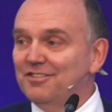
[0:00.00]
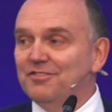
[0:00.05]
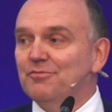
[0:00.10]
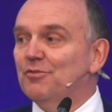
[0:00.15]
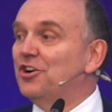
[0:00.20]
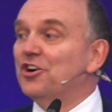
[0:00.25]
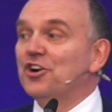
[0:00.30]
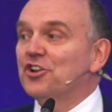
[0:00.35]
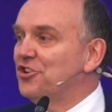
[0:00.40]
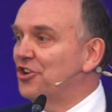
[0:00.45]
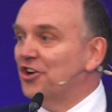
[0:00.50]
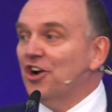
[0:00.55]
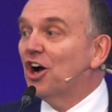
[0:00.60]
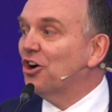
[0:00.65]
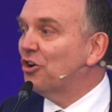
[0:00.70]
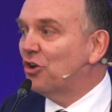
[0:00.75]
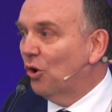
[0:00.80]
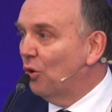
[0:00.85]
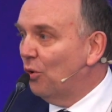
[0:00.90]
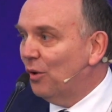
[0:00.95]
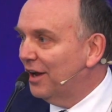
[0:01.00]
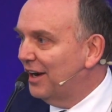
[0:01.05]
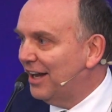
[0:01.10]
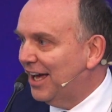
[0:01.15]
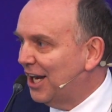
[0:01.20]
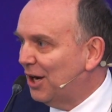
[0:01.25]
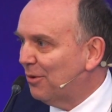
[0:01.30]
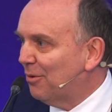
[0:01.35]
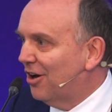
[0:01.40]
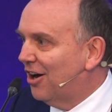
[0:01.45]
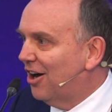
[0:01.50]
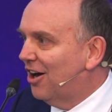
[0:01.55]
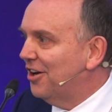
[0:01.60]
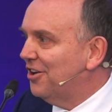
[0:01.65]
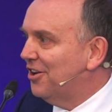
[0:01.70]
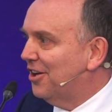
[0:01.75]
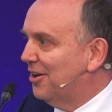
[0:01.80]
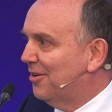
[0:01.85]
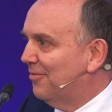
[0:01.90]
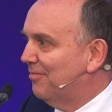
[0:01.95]
we're, you're not going anywhere, are
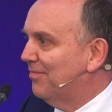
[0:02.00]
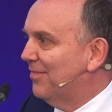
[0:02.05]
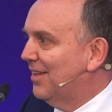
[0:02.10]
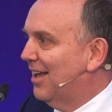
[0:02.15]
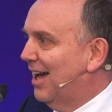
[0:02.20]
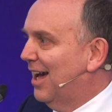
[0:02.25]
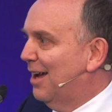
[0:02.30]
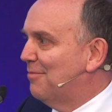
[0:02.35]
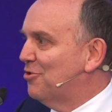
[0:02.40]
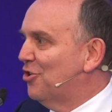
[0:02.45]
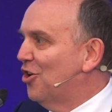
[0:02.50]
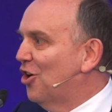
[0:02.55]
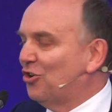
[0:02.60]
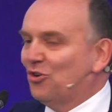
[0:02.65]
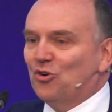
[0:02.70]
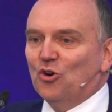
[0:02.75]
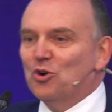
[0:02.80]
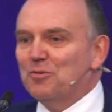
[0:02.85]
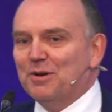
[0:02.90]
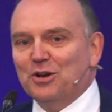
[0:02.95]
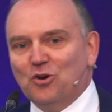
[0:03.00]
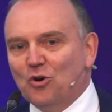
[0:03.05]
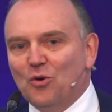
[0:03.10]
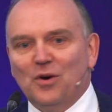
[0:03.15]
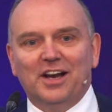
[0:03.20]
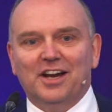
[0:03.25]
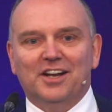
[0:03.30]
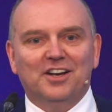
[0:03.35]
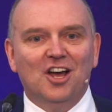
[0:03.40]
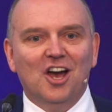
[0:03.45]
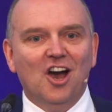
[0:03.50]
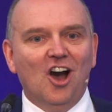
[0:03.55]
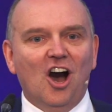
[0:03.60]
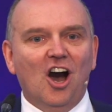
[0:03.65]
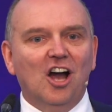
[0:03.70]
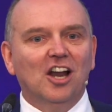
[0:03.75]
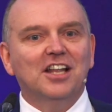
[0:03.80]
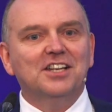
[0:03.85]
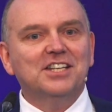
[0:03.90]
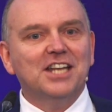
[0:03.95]
you? Um, you're not going to be going on
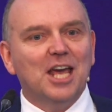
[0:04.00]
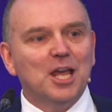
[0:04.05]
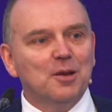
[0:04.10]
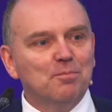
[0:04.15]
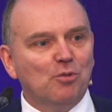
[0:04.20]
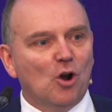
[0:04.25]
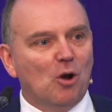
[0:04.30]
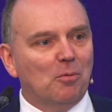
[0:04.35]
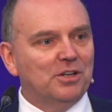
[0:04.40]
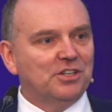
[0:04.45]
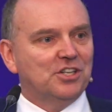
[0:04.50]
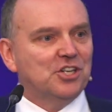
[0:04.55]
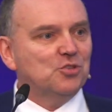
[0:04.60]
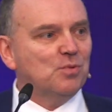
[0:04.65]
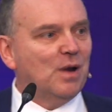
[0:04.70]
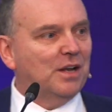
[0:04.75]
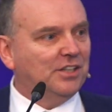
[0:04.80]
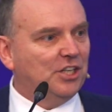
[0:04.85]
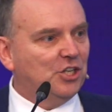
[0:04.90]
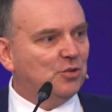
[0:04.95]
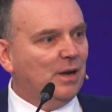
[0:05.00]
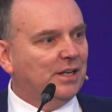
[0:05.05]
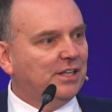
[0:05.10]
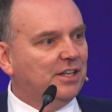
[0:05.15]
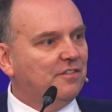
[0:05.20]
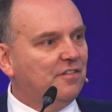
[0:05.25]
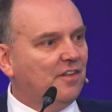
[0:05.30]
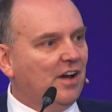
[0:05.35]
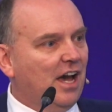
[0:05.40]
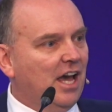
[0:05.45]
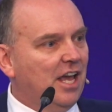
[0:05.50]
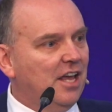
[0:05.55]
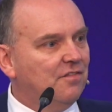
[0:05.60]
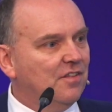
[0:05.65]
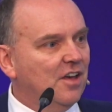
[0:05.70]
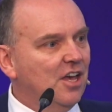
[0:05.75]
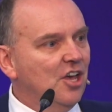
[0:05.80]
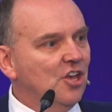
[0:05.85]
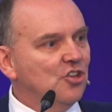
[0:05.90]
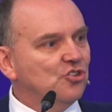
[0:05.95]
holiday probably to twenty twenty-five.
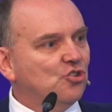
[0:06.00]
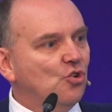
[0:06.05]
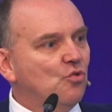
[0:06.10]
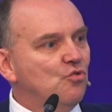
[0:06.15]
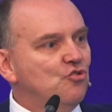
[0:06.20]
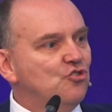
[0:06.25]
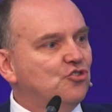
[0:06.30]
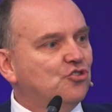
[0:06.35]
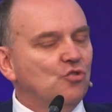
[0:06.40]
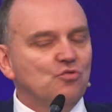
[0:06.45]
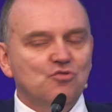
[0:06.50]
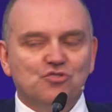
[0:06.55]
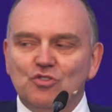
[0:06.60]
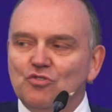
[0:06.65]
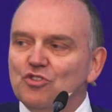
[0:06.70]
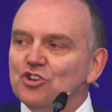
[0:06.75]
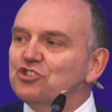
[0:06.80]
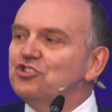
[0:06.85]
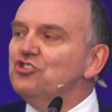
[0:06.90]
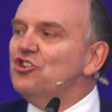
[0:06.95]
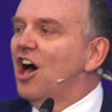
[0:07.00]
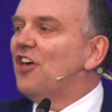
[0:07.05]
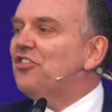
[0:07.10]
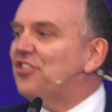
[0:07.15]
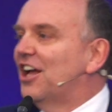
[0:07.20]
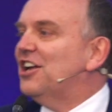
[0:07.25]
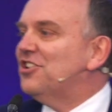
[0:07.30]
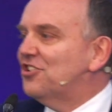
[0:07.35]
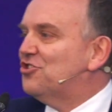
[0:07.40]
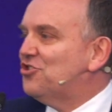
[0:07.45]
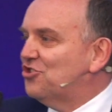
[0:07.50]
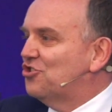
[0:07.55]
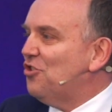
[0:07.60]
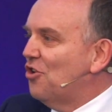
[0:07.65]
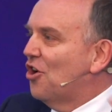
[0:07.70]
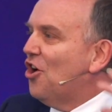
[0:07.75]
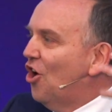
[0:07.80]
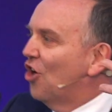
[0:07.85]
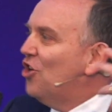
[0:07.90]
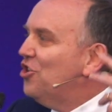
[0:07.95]
So, so, so there's nothing
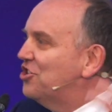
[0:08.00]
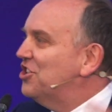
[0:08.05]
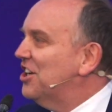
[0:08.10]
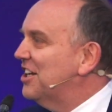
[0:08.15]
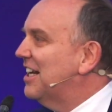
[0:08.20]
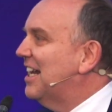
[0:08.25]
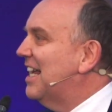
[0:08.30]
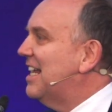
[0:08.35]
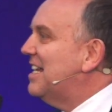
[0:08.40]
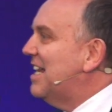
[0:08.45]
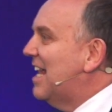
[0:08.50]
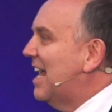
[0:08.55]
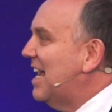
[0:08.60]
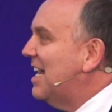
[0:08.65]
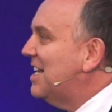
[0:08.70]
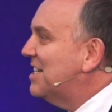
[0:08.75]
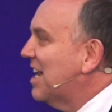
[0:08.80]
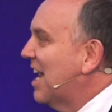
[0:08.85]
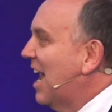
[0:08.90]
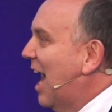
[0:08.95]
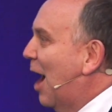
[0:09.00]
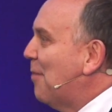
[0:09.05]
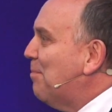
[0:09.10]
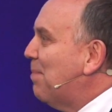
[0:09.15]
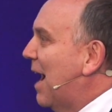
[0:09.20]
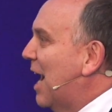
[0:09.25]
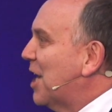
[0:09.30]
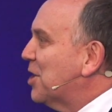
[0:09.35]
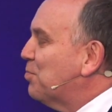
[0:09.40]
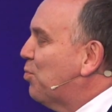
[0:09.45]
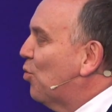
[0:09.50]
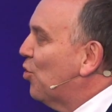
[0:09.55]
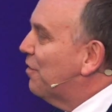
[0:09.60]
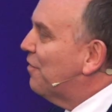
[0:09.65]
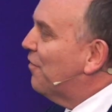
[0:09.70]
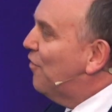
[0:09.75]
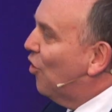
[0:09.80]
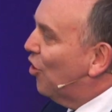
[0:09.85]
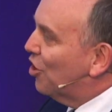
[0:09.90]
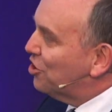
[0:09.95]
to urgently need a passport
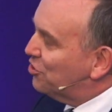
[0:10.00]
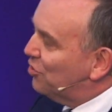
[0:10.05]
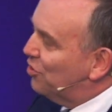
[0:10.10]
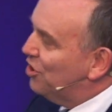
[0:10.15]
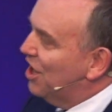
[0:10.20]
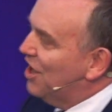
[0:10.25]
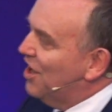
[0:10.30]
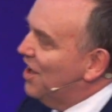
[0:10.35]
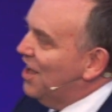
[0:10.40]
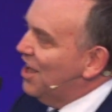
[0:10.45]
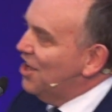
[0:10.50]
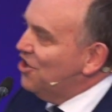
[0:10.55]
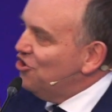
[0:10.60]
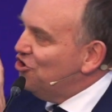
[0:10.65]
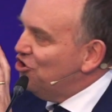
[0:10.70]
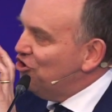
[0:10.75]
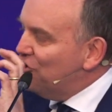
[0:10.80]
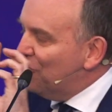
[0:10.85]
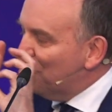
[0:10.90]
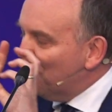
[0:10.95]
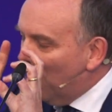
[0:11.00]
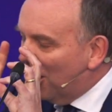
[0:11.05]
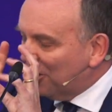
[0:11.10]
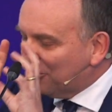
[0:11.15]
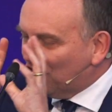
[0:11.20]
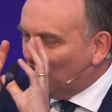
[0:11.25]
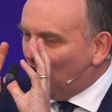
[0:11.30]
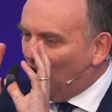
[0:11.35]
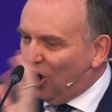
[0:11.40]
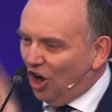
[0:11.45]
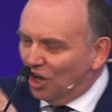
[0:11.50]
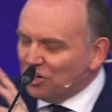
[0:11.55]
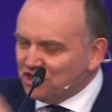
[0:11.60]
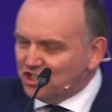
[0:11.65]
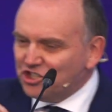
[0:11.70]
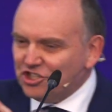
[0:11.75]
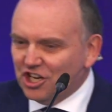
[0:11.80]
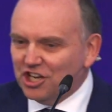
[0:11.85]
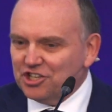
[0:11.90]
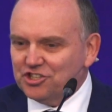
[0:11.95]
for. So you're not
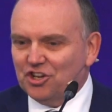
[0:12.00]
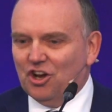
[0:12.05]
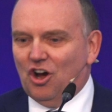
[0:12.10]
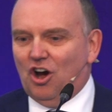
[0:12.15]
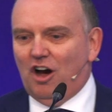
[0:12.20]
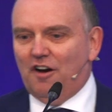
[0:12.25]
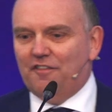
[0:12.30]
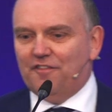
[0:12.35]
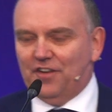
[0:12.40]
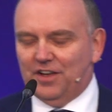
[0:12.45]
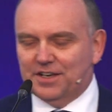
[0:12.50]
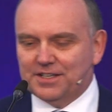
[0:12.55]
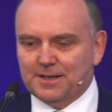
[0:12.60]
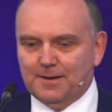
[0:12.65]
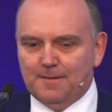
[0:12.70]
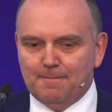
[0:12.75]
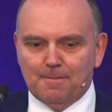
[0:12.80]
conscious of it.